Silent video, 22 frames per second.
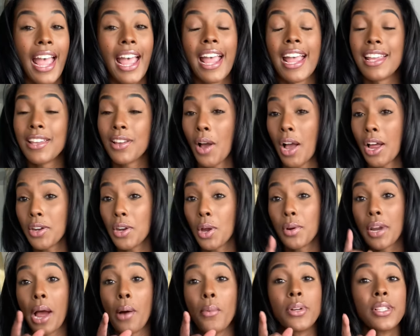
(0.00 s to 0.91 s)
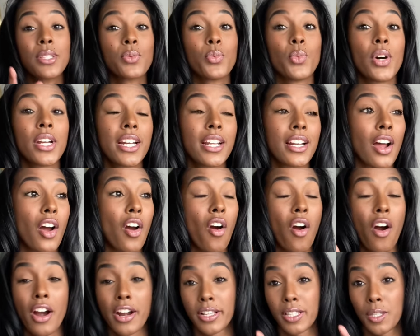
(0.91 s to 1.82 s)
And y'all know that was one of the
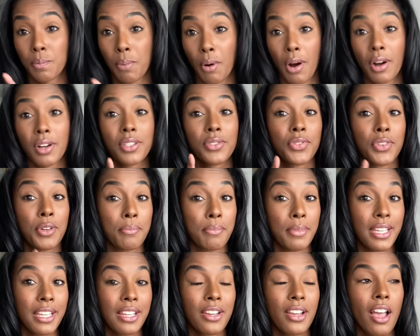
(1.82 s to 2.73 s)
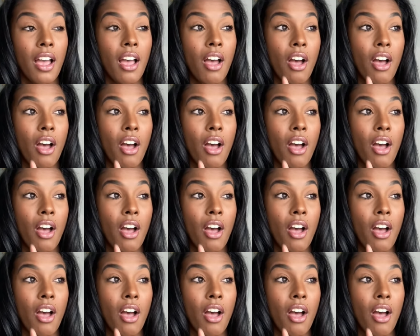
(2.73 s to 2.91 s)
hardest parts for me